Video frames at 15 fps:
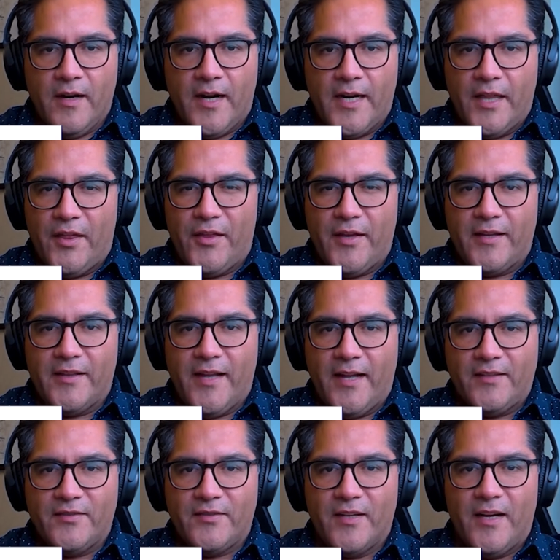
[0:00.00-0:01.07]
And I think
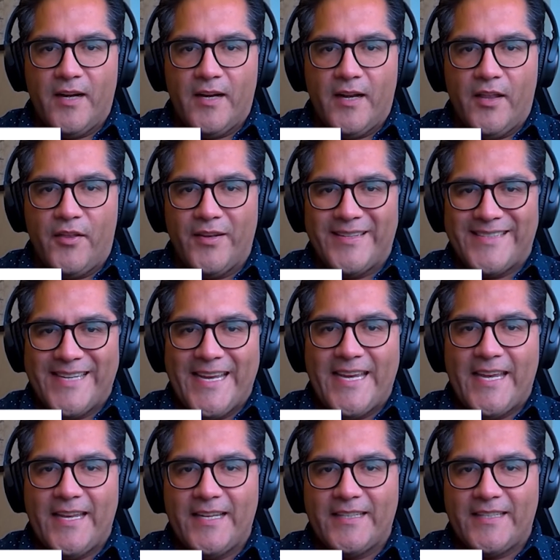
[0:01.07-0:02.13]
I think
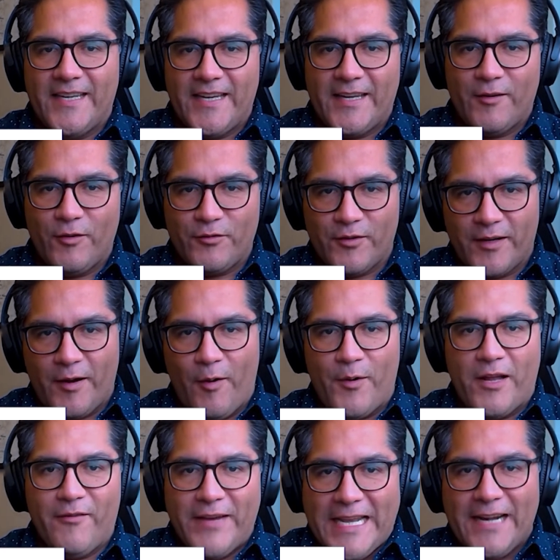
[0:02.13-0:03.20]
taking also
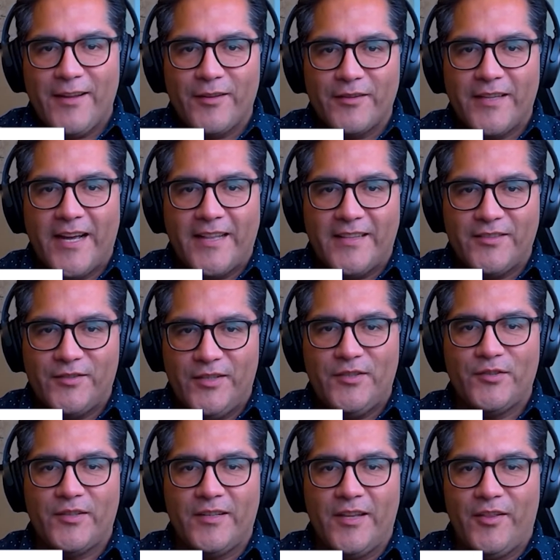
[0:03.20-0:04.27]
accountability on that
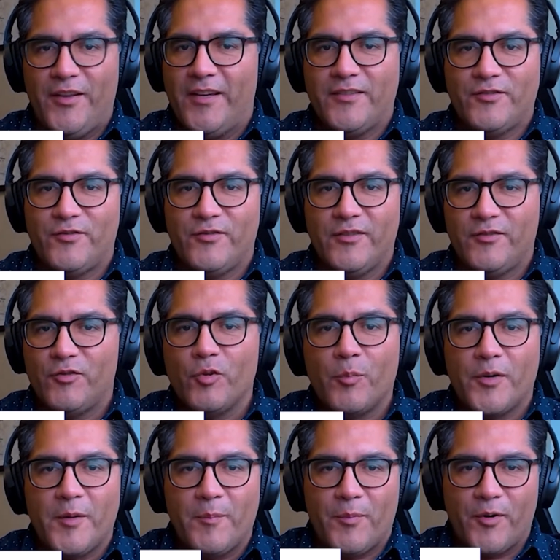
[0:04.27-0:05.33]
decision, I think, is
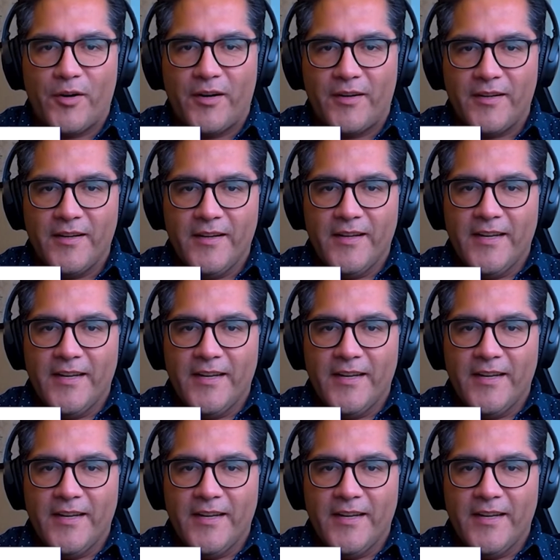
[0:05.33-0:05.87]
super important.